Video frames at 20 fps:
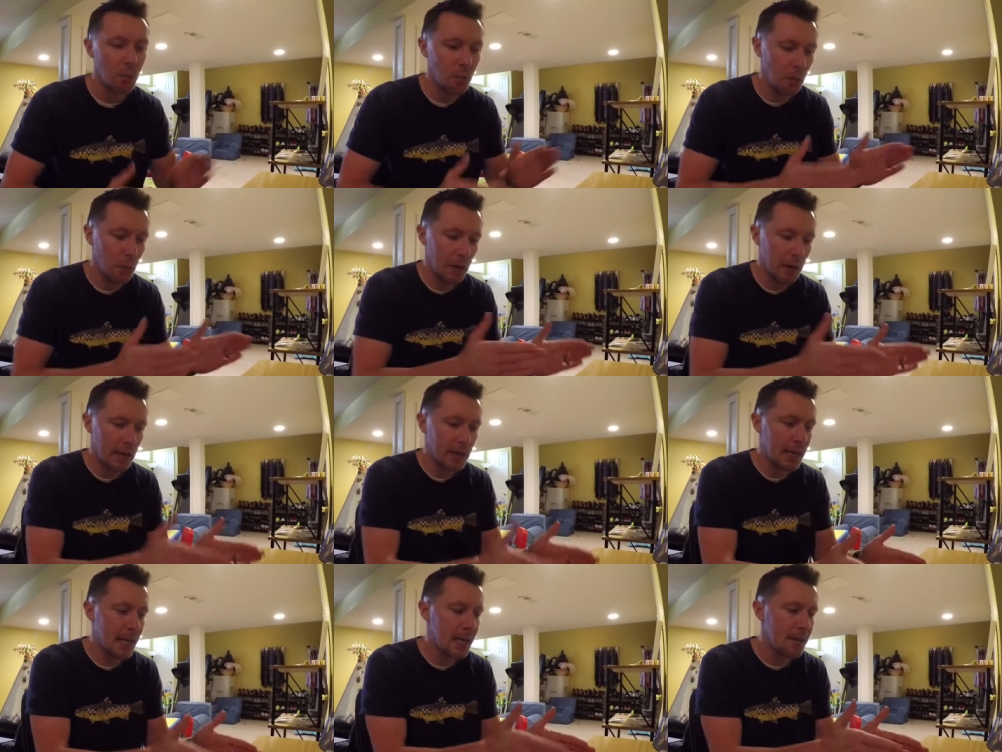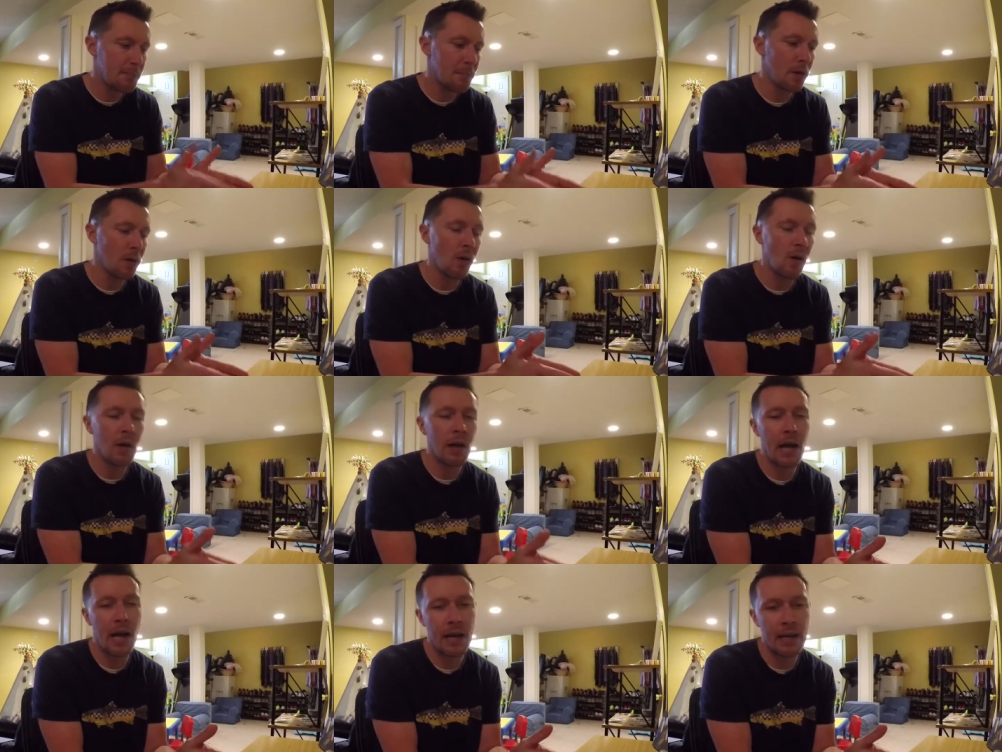we want to keep it
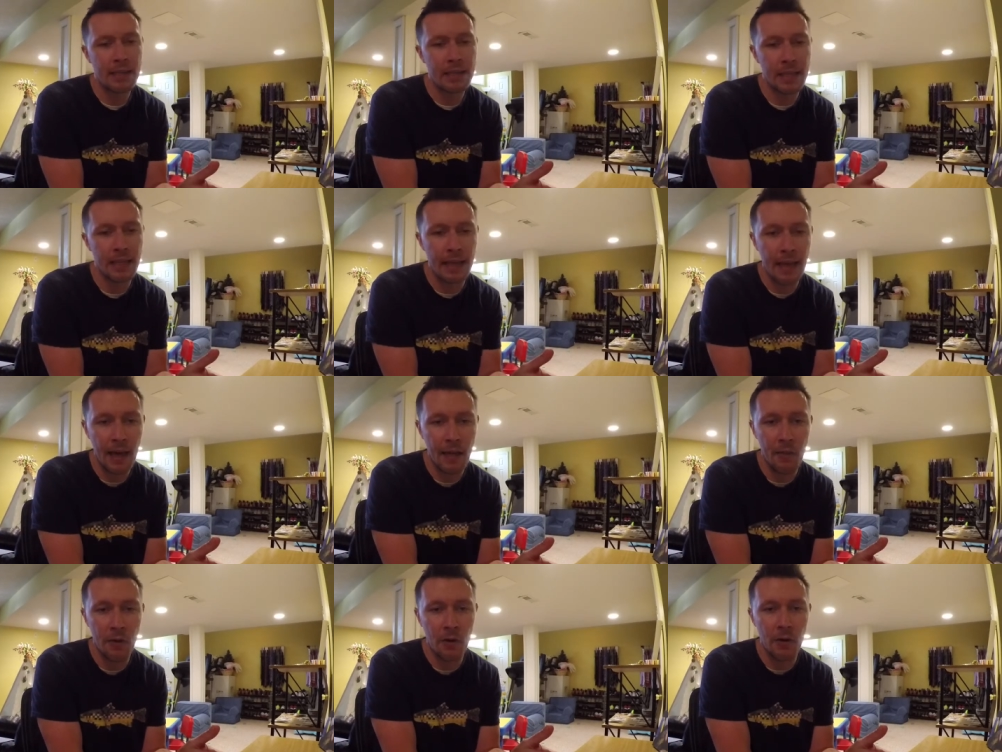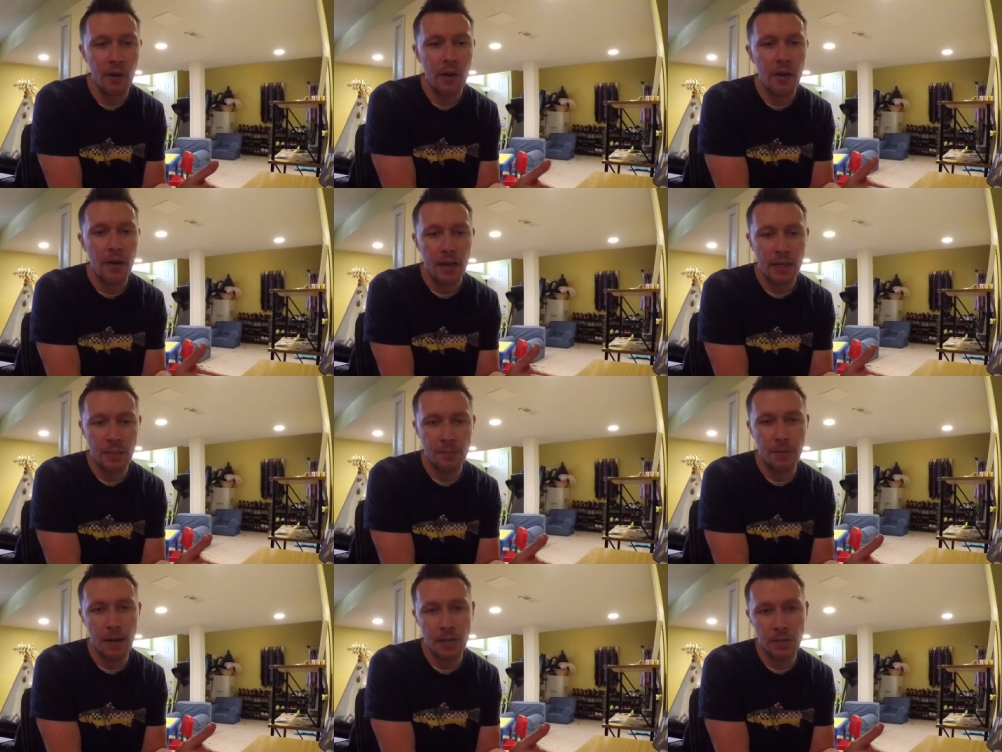all kind of together
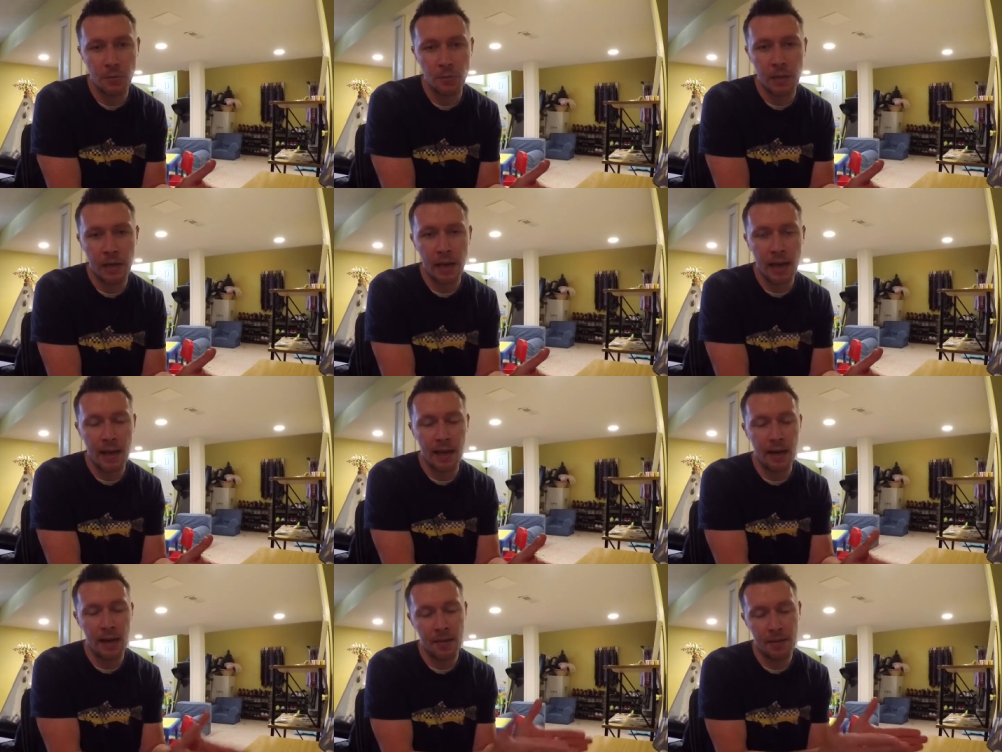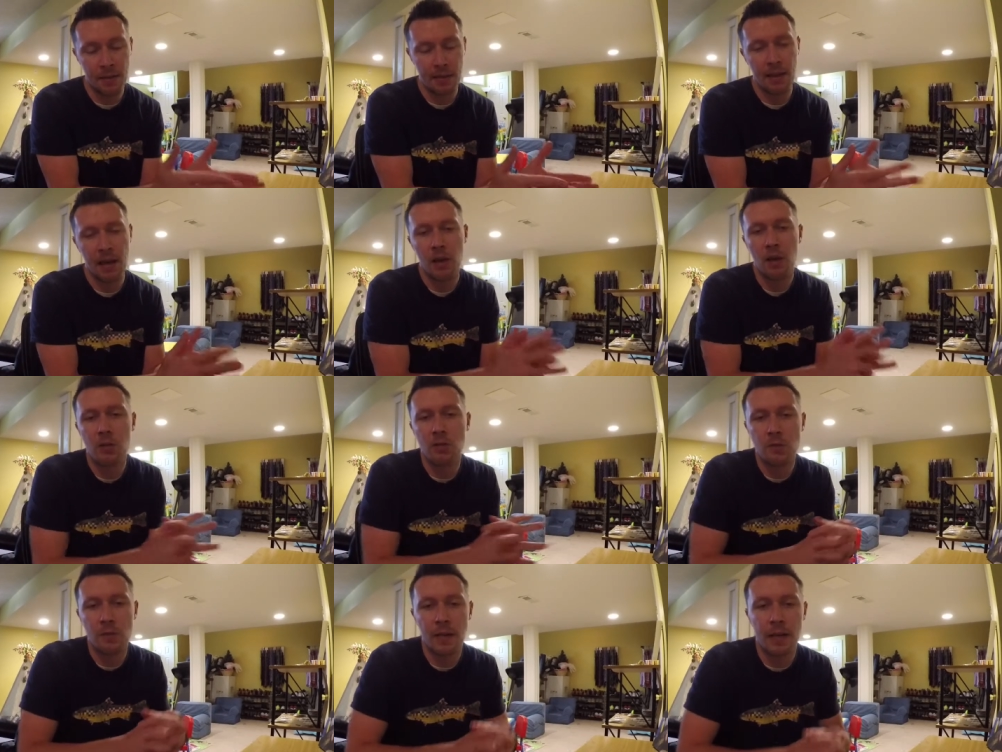as best we can i think that
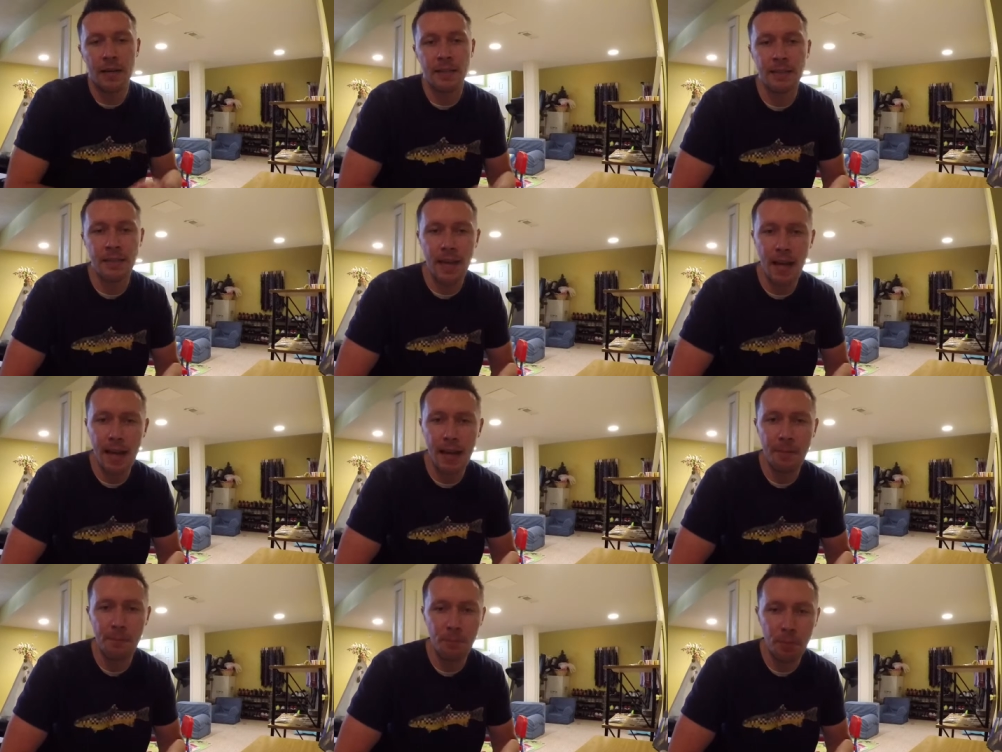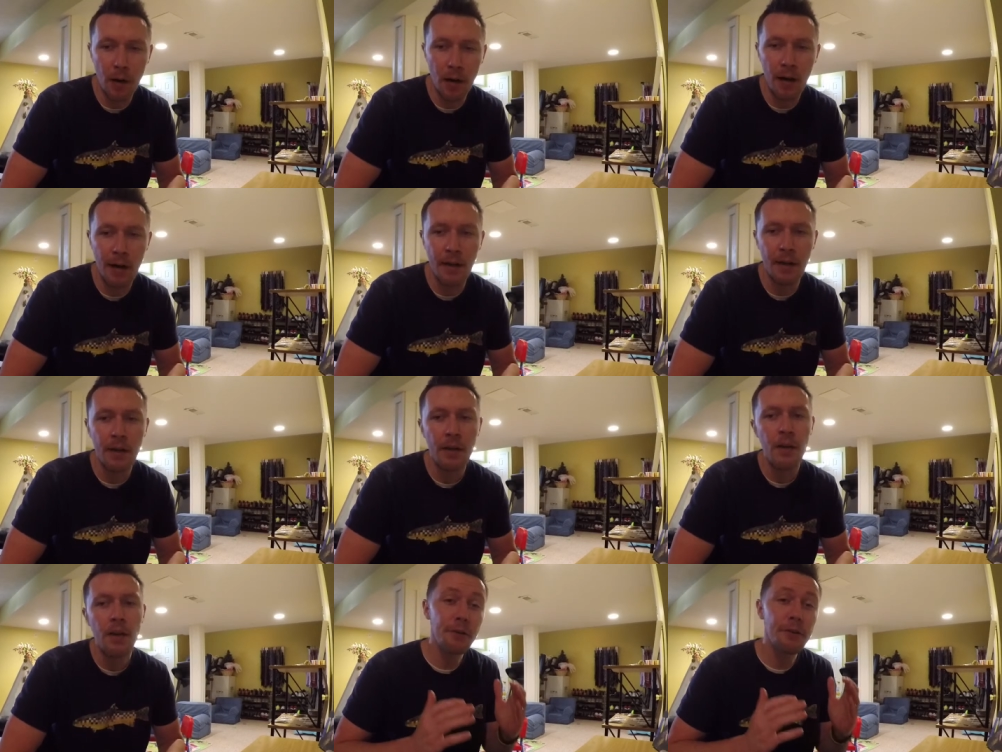goes without saying
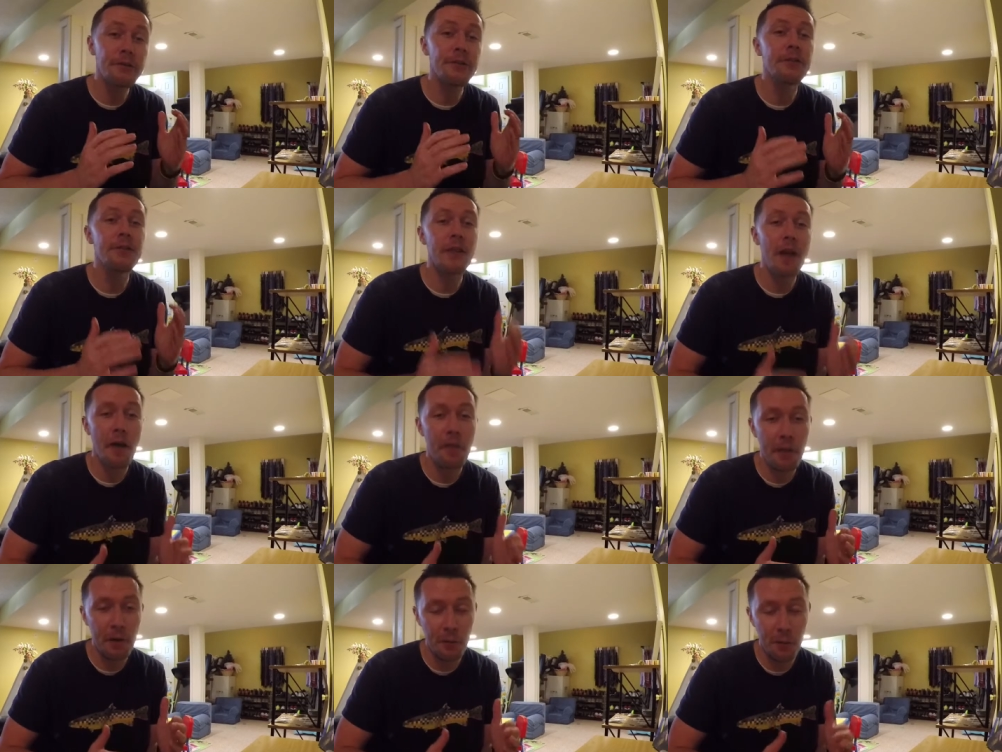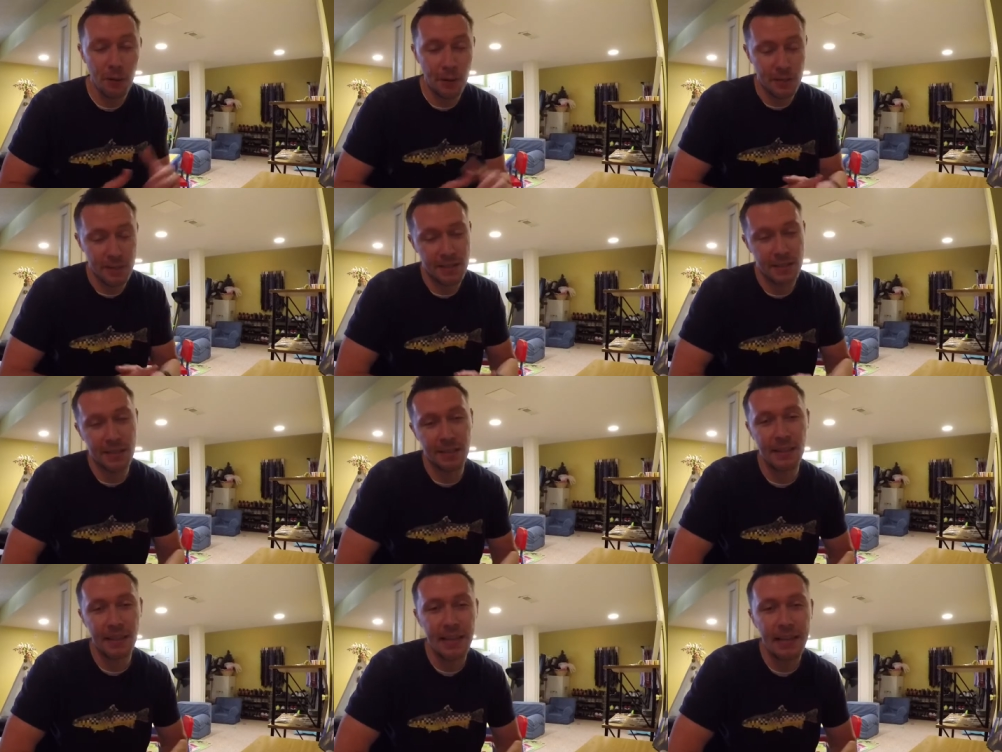but there's nothing worse
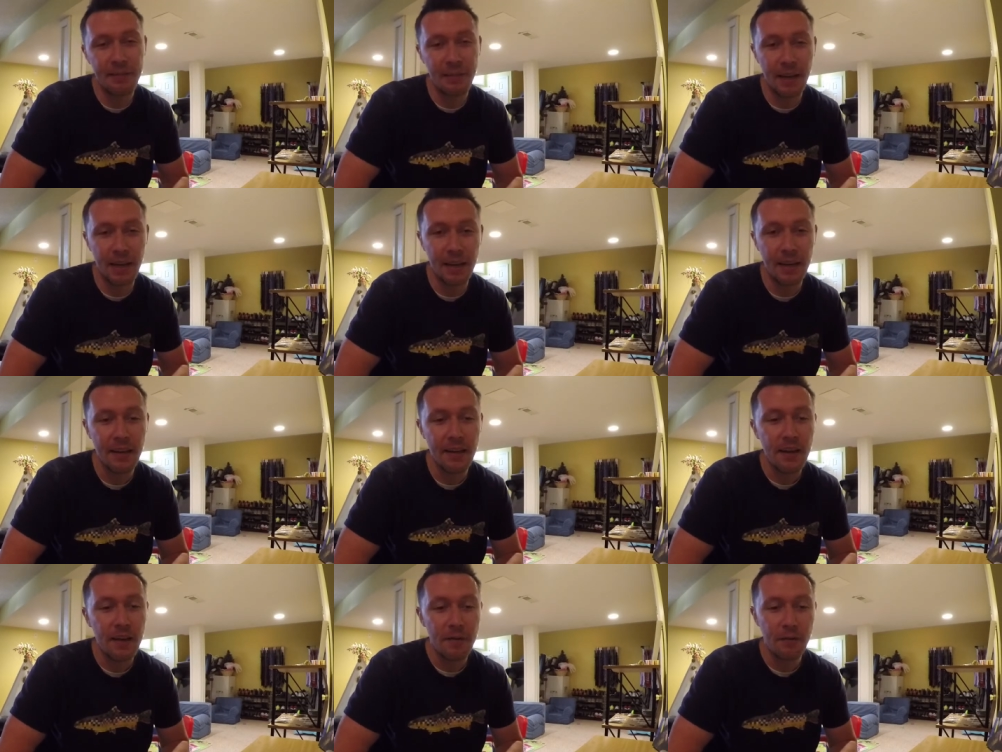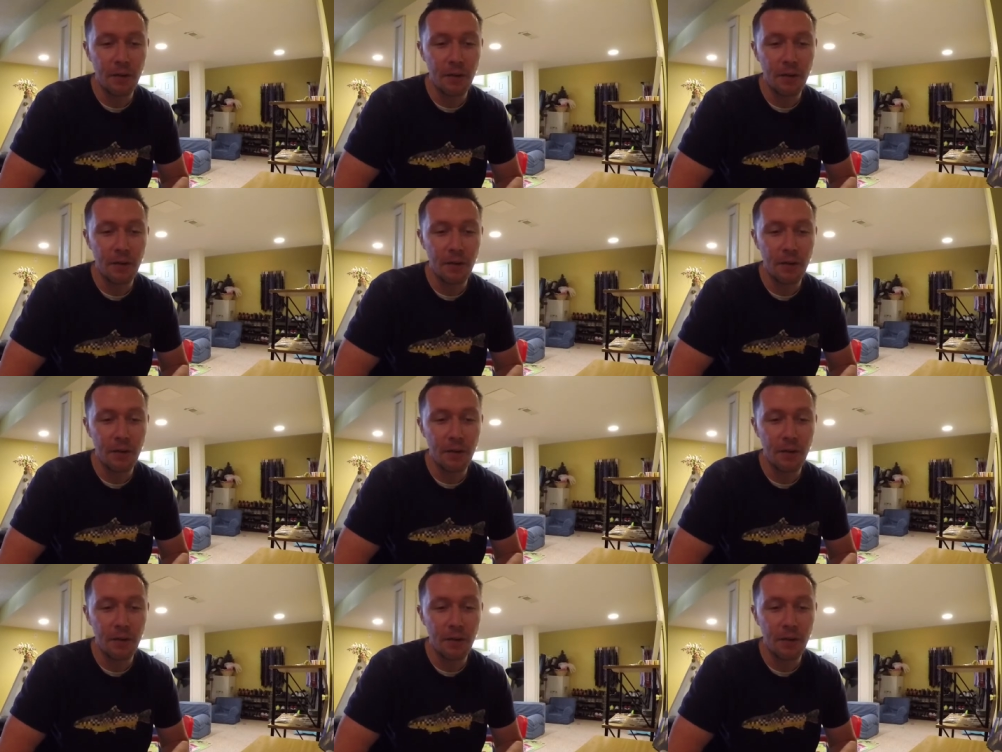than leaving